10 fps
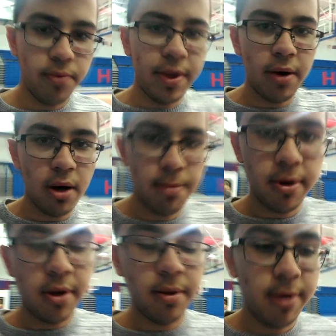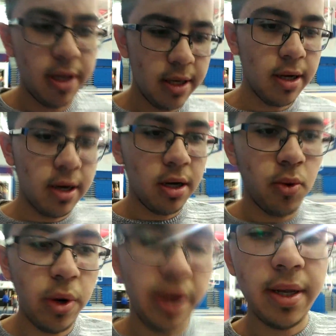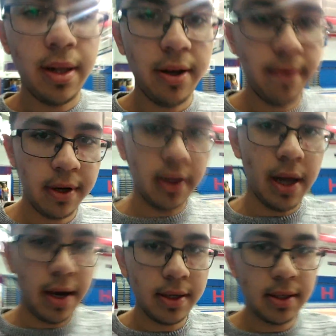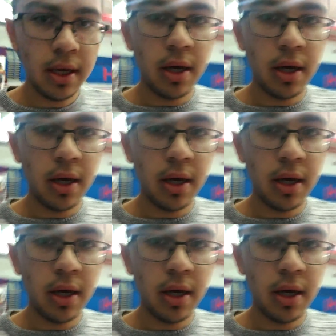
Now I'm in weight and lifting class.